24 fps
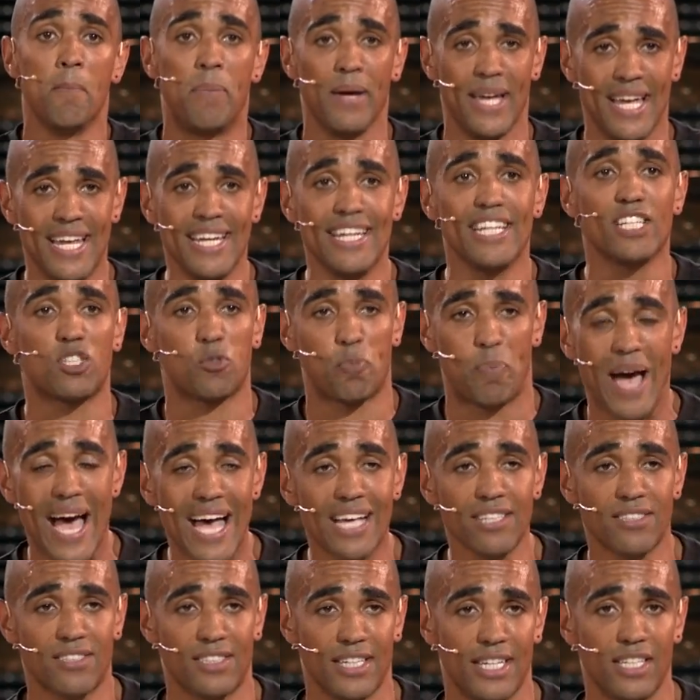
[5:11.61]
But in this
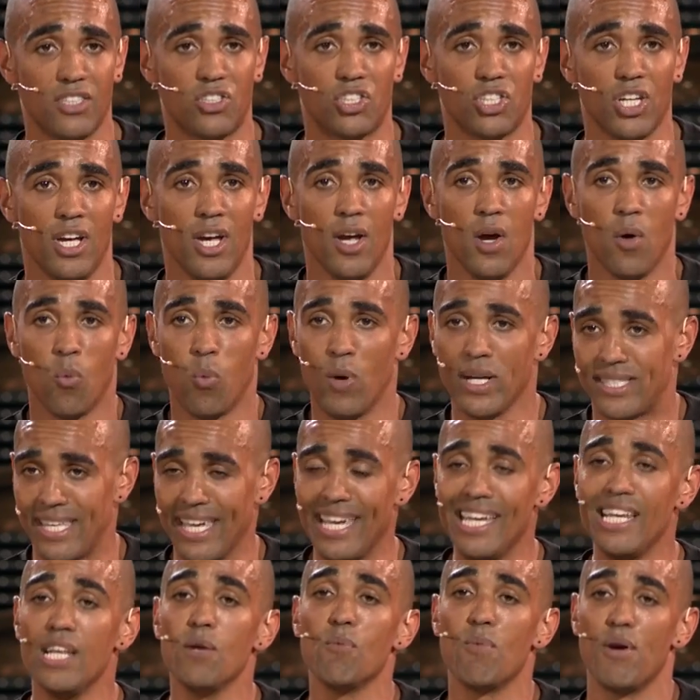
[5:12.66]
passage, we're
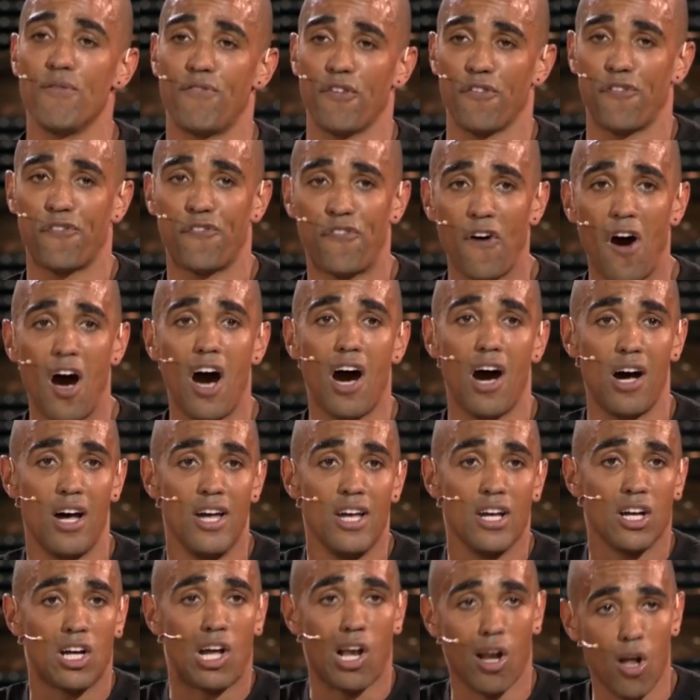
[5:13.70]
dealing with a far
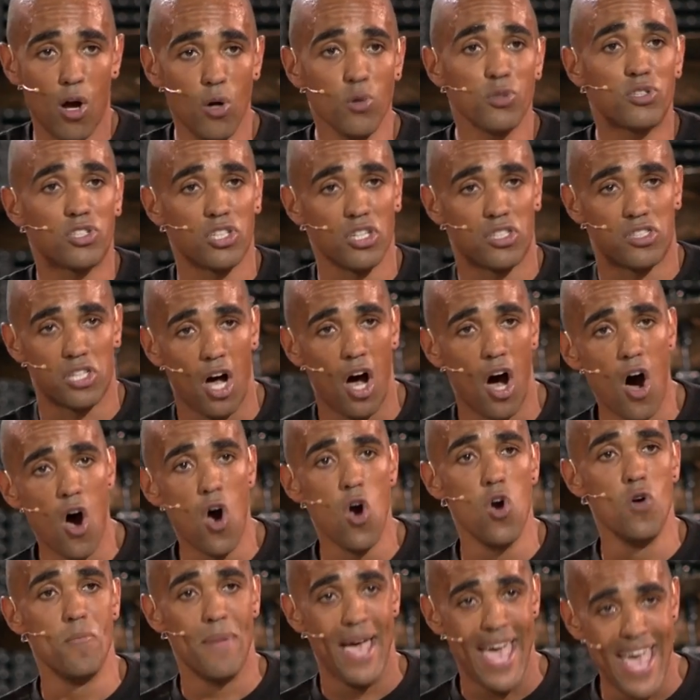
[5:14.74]
closer to
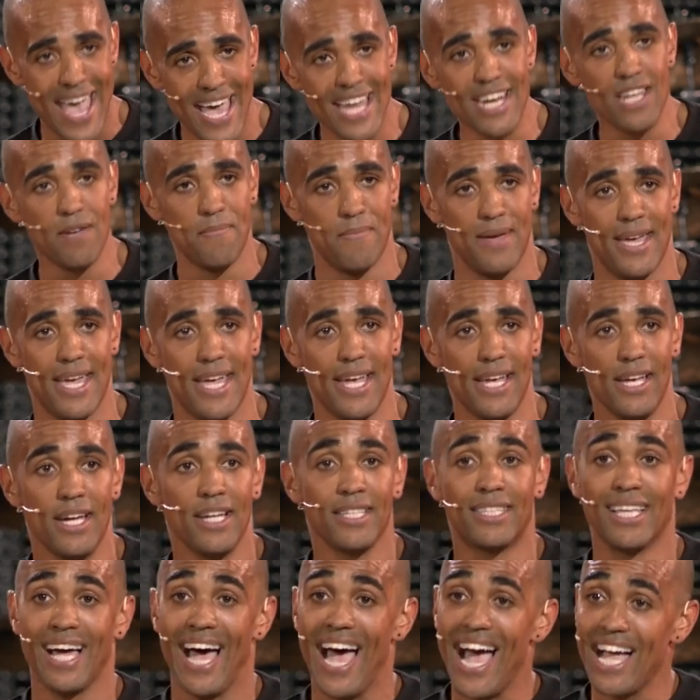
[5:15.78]
home enemy
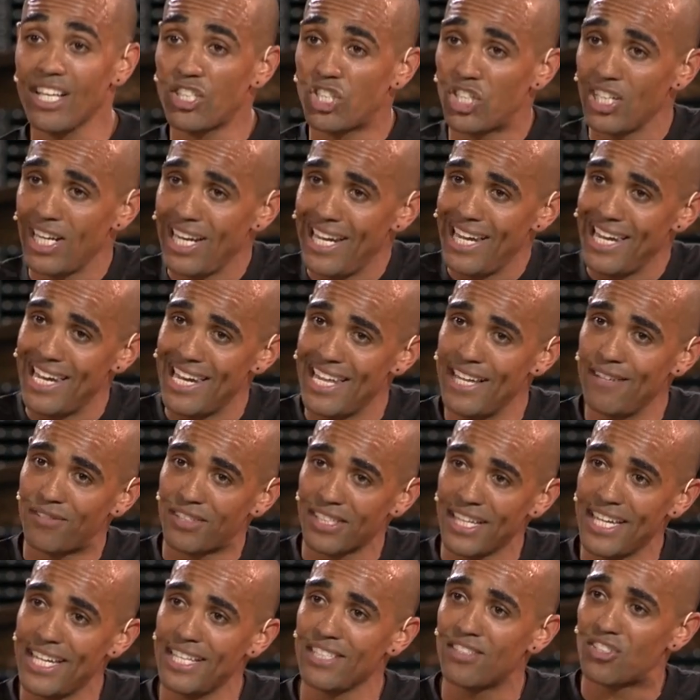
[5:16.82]
that actually
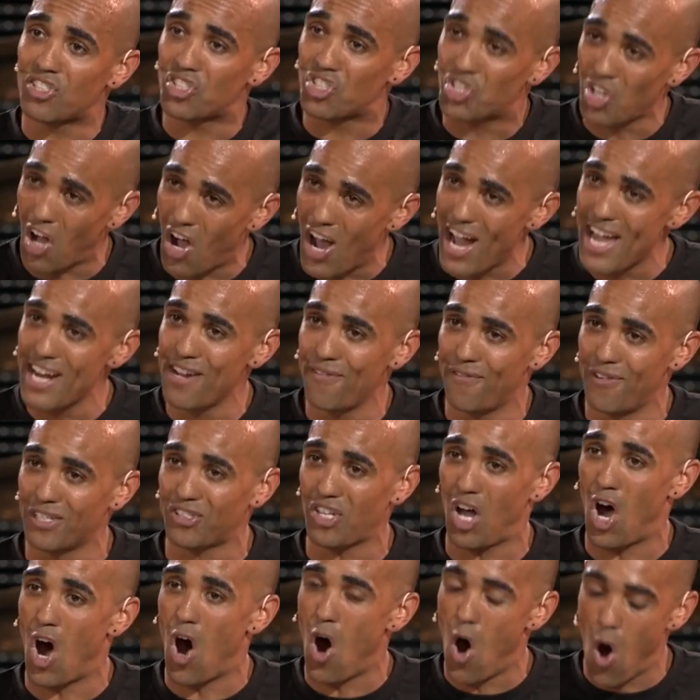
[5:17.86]
lives inside of
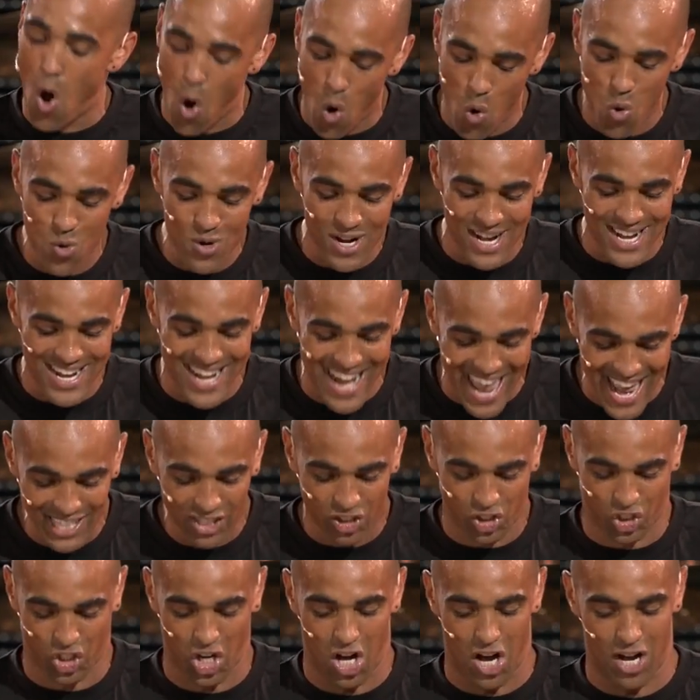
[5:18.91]
us, our old
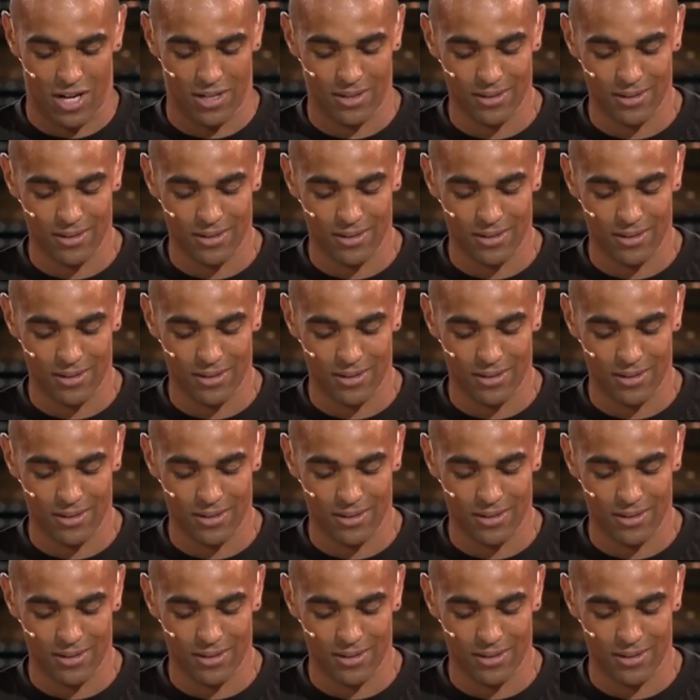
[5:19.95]
nature.